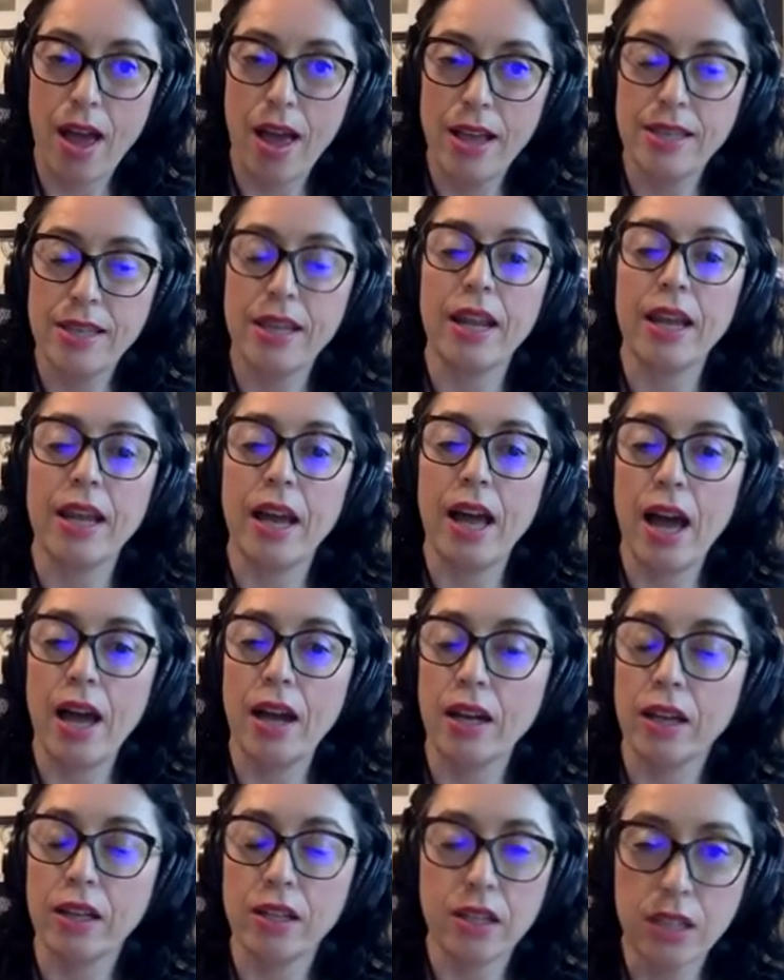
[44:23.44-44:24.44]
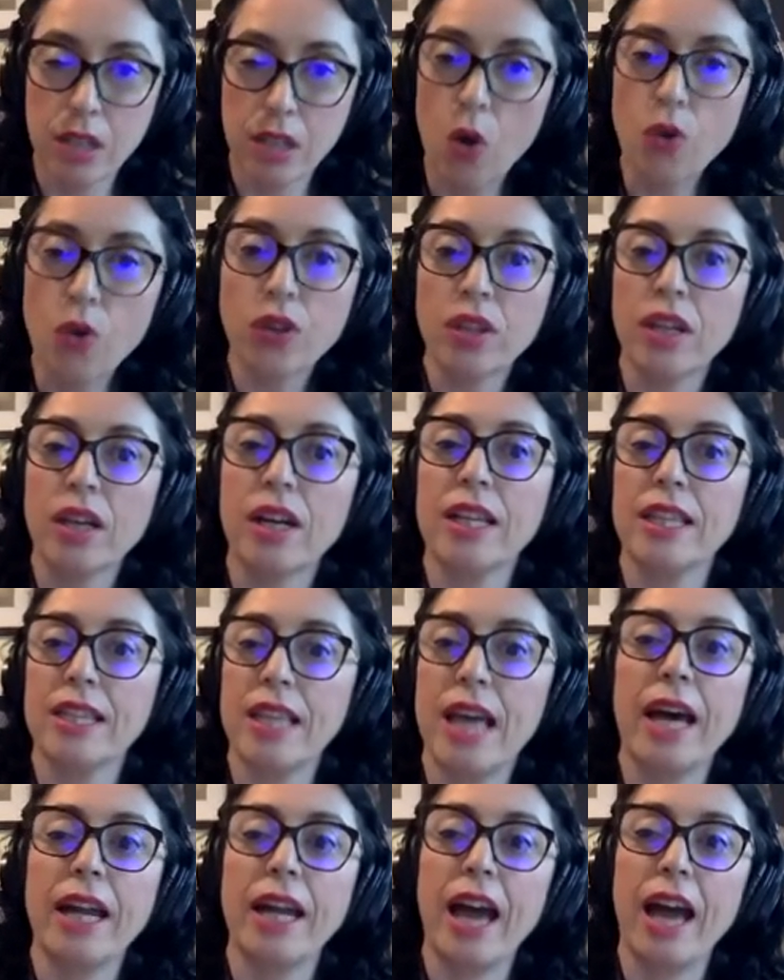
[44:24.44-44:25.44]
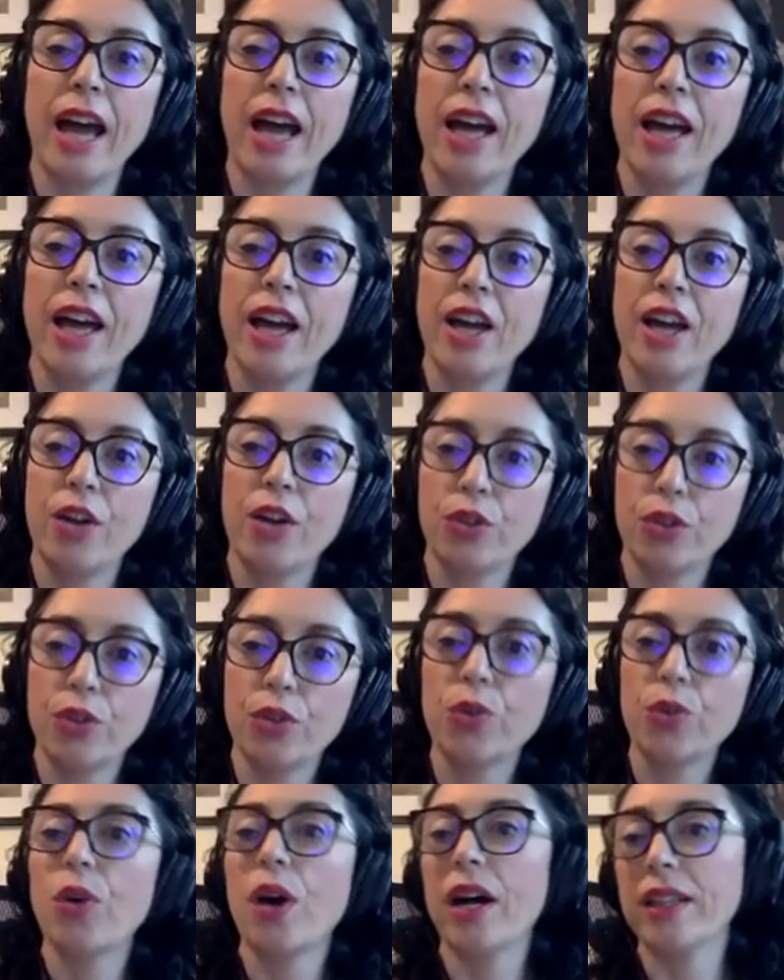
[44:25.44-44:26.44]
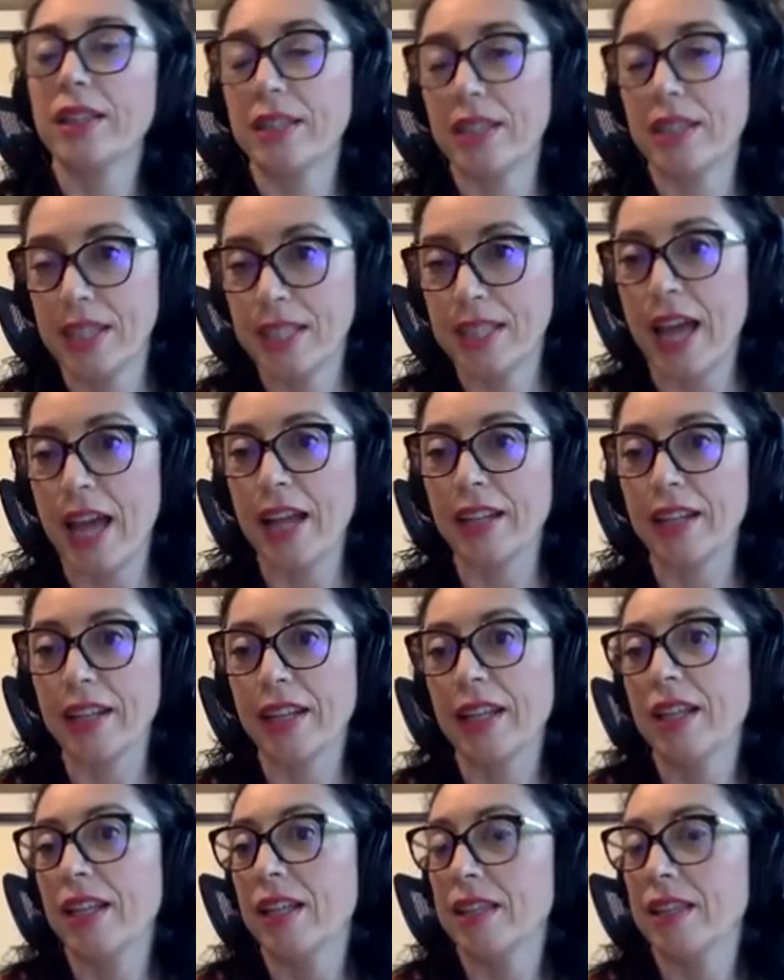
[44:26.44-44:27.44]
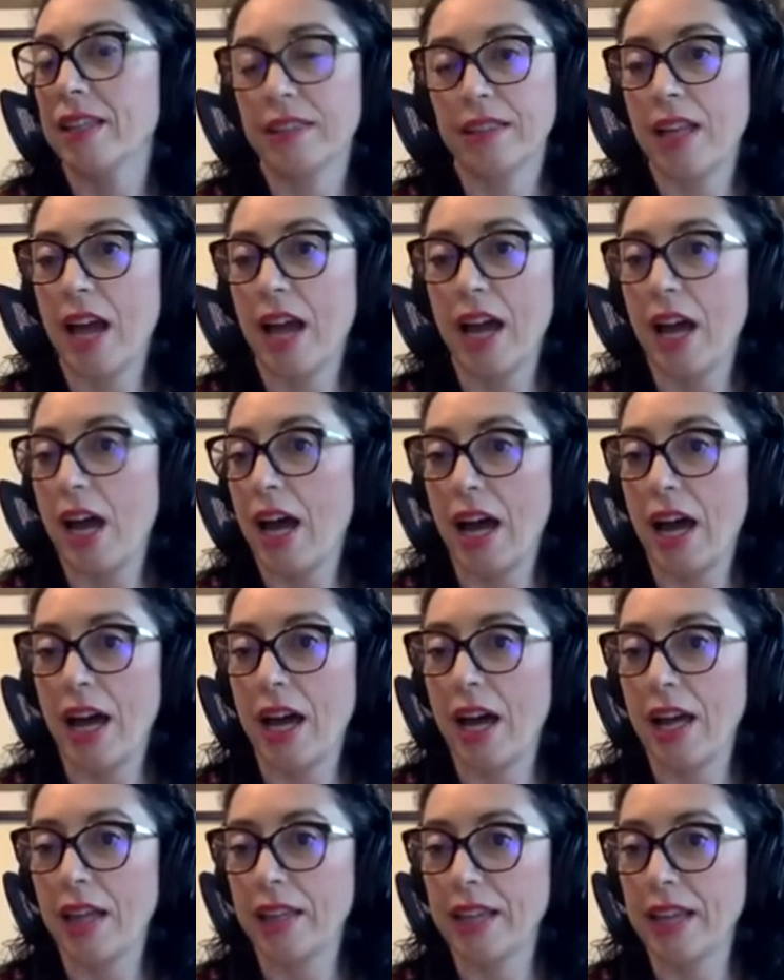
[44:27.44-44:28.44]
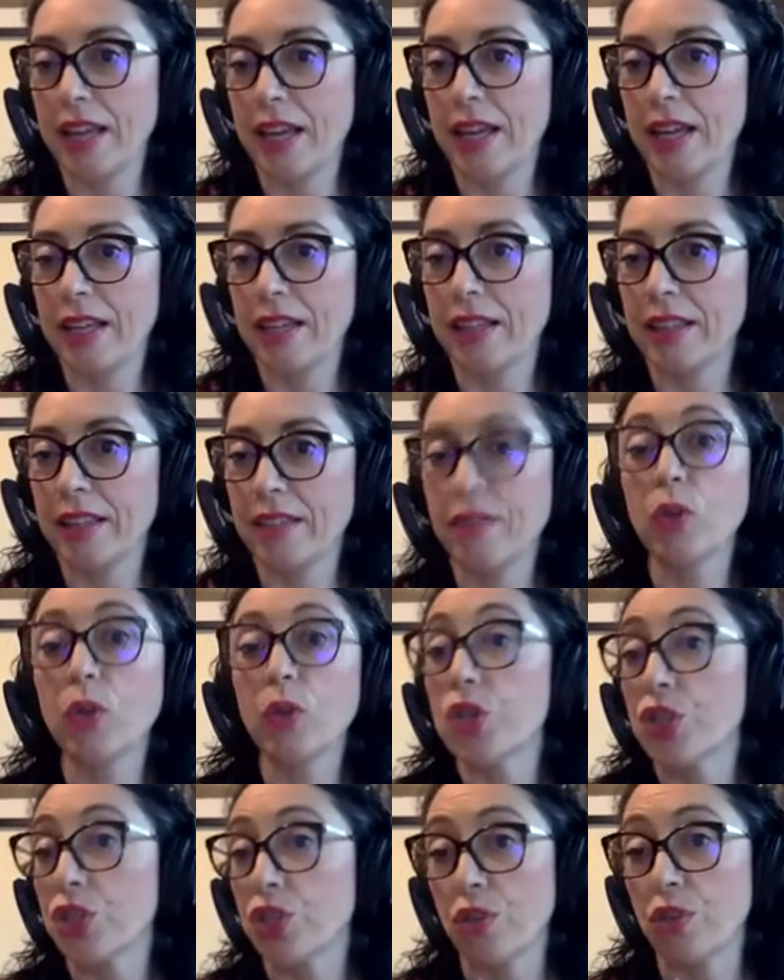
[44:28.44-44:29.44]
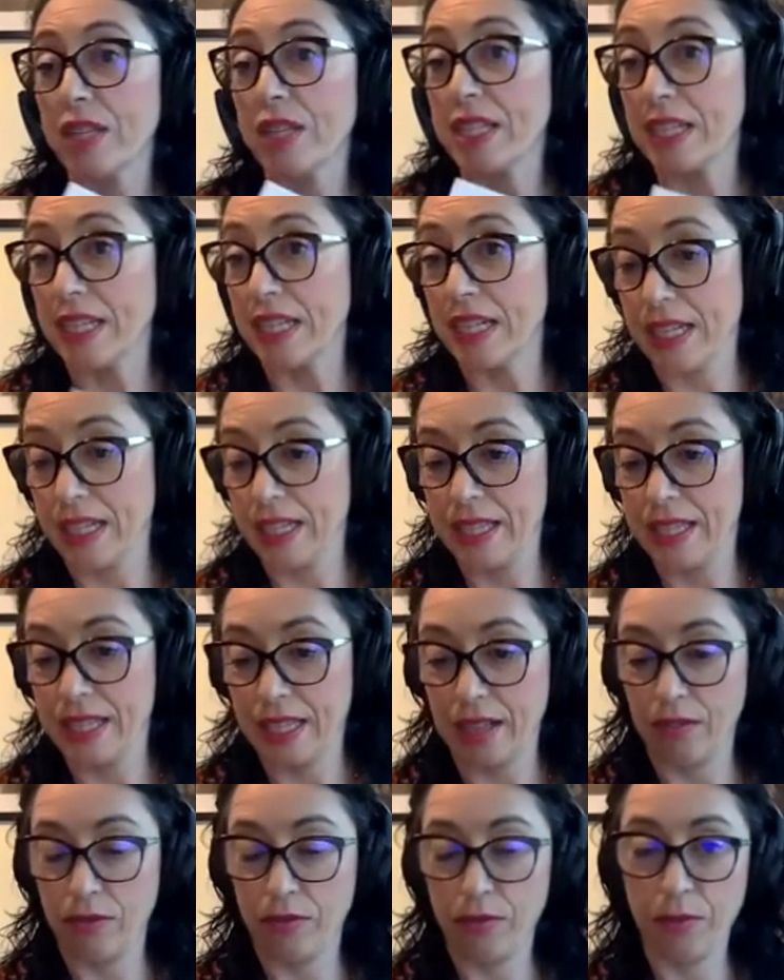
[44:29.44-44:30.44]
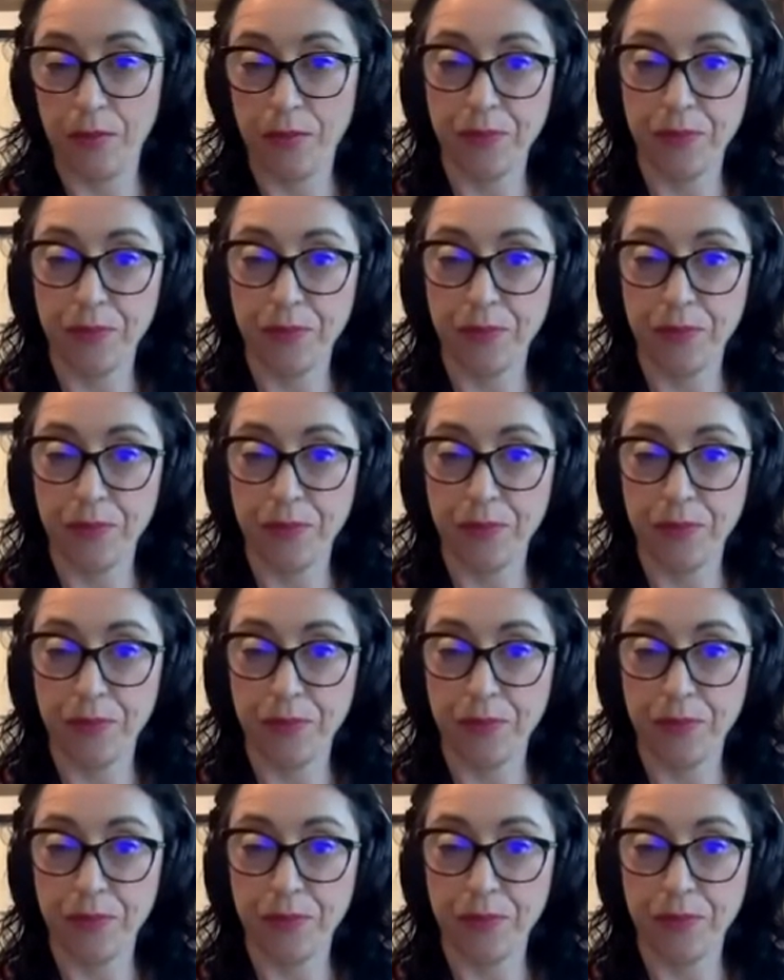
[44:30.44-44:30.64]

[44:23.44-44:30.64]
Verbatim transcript: is an, an extraordinary data to understand uh, the, the evolution of a city itself.